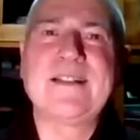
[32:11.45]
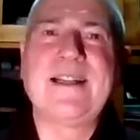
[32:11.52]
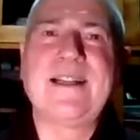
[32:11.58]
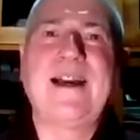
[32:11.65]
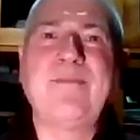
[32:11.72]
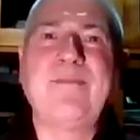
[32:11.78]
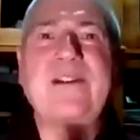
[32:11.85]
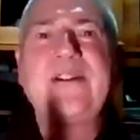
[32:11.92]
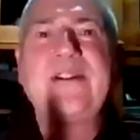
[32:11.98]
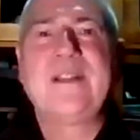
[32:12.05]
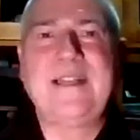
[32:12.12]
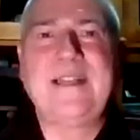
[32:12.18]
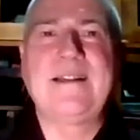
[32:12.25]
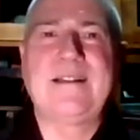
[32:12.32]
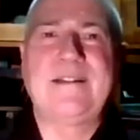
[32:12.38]
I
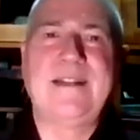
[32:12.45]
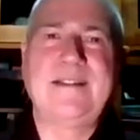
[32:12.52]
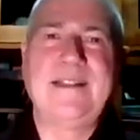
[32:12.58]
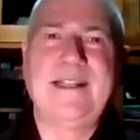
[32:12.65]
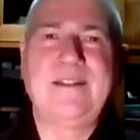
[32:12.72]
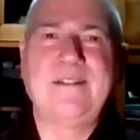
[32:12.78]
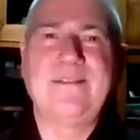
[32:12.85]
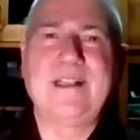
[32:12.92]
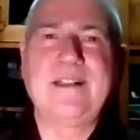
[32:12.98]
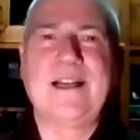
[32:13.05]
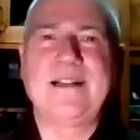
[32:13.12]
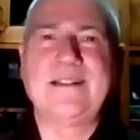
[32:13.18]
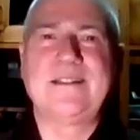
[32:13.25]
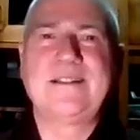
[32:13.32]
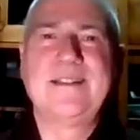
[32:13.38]
mentioned that at the end of the
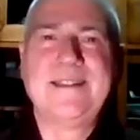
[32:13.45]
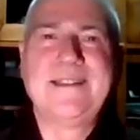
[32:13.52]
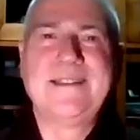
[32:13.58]
class